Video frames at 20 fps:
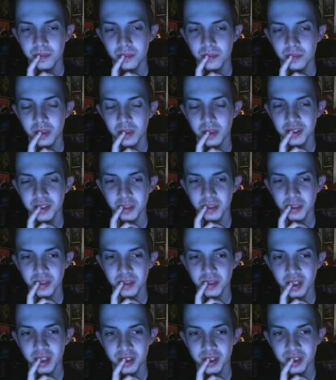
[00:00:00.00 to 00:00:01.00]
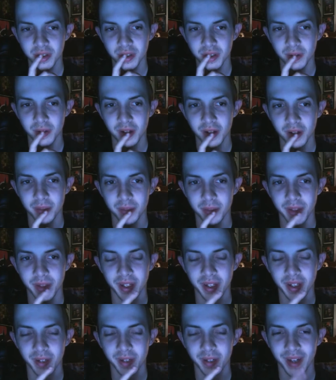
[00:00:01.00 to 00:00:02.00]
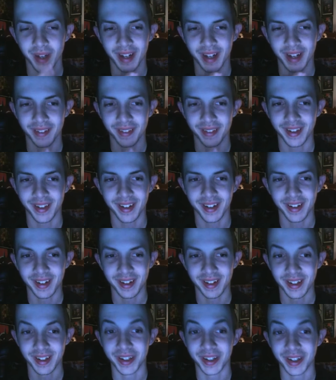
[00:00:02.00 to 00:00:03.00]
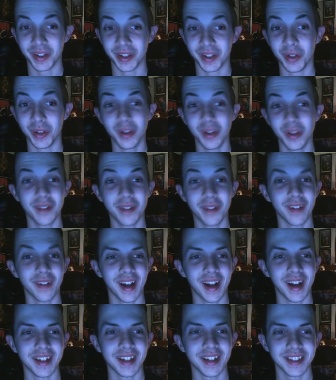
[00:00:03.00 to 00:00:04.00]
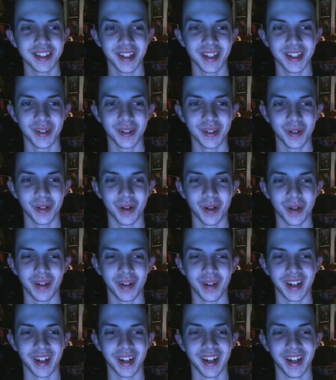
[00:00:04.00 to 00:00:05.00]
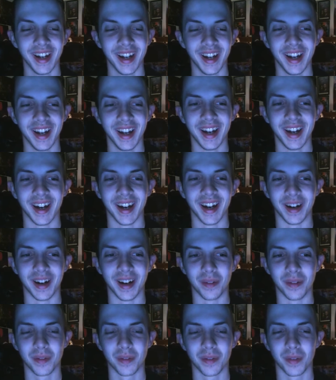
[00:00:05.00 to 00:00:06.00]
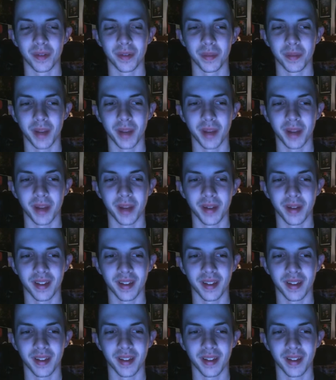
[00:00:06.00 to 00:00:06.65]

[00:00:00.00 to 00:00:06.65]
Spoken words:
But this episode I enjoyed quite a bit. He had the new evil Ash, growing from the baby